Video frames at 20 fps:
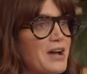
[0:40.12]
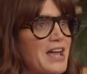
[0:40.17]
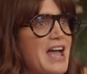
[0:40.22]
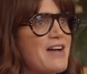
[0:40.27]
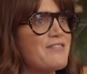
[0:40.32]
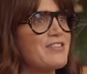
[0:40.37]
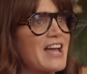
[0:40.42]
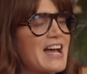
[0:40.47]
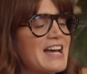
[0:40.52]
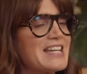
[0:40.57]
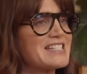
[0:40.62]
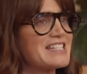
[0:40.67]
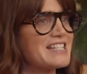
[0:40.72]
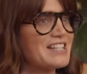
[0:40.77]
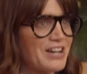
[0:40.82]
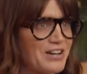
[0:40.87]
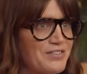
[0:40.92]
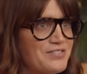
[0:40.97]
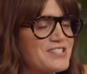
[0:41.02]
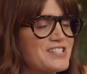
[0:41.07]
my heavy handed
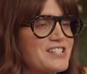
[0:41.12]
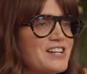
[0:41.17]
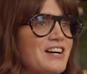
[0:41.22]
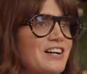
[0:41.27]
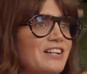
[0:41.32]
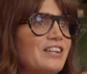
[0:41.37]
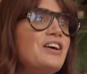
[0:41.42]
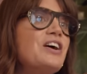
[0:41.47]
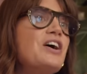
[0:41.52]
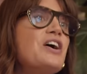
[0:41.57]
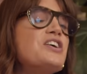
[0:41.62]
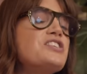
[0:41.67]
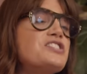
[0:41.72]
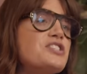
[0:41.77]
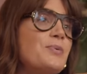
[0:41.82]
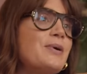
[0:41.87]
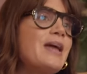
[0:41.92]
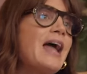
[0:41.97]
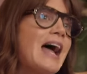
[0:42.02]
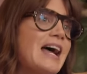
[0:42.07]
lifestyle.
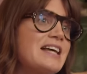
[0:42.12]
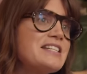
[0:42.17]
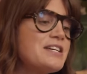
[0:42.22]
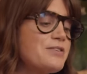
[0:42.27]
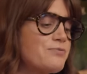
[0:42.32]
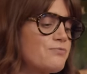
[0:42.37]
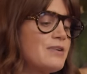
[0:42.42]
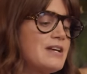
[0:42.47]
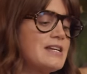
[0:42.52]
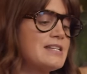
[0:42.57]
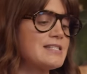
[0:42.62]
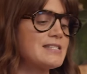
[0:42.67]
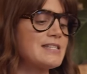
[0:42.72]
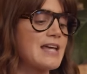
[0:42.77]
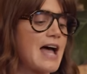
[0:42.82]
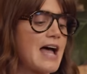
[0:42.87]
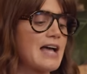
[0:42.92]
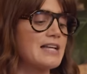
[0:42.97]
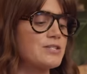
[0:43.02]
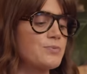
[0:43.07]
So we had it
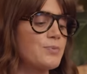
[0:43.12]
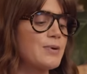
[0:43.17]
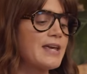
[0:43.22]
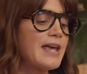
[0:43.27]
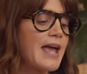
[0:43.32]
reset. We